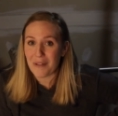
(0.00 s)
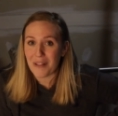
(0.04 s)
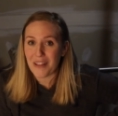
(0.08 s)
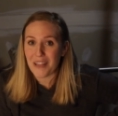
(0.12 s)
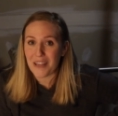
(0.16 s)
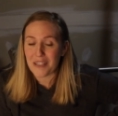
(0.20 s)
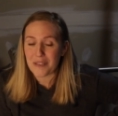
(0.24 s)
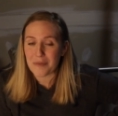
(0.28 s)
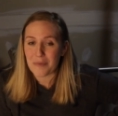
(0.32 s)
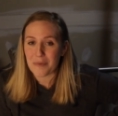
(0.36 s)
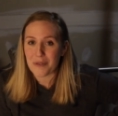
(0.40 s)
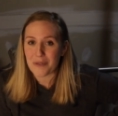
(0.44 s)

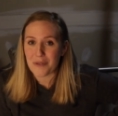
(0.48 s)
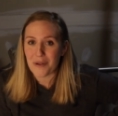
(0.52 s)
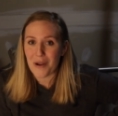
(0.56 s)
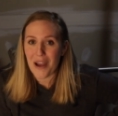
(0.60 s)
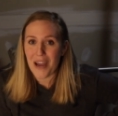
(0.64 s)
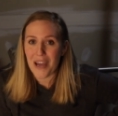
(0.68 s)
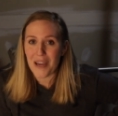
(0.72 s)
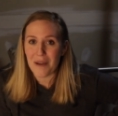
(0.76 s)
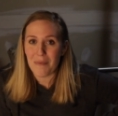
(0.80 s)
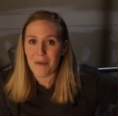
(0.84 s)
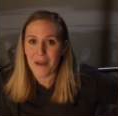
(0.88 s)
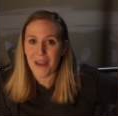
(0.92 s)
click
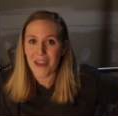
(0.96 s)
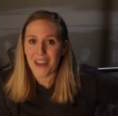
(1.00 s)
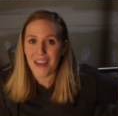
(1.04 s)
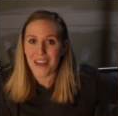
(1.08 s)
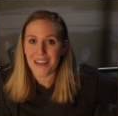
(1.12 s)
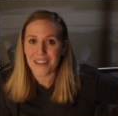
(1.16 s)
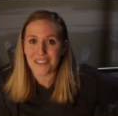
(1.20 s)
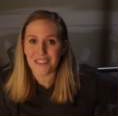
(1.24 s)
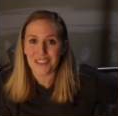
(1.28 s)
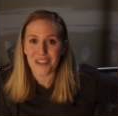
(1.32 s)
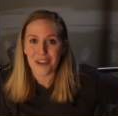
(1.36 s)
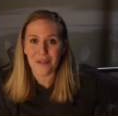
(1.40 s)
subscribe
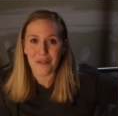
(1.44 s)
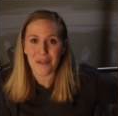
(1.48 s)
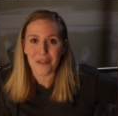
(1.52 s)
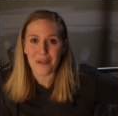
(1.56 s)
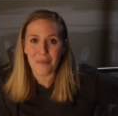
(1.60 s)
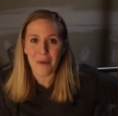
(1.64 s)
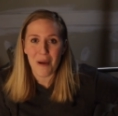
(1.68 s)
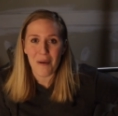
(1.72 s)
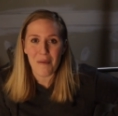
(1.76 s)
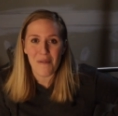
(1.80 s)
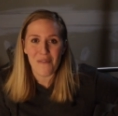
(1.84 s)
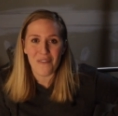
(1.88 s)
and share it with
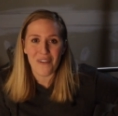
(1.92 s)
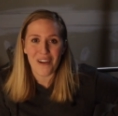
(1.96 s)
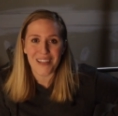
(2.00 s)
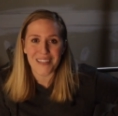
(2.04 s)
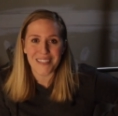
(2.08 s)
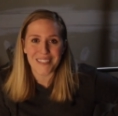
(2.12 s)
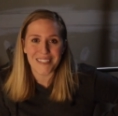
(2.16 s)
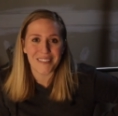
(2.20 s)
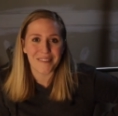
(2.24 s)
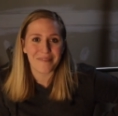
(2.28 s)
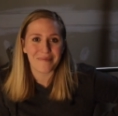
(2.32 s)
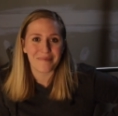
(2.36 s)
your mama
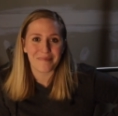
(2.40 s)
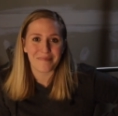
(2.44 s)
friends.